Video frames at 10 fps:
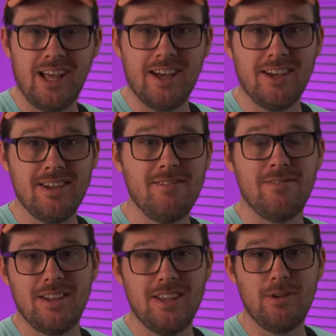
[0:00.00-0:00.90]

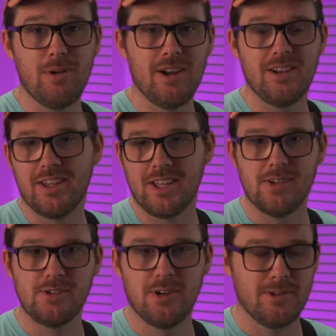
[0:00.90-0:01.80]
live anywhere, like
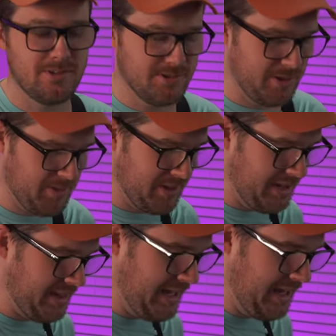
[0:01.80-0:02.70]
at church or something
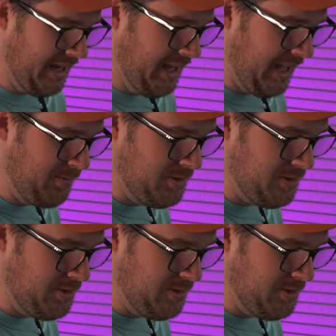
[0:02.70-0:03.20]
like that, I'm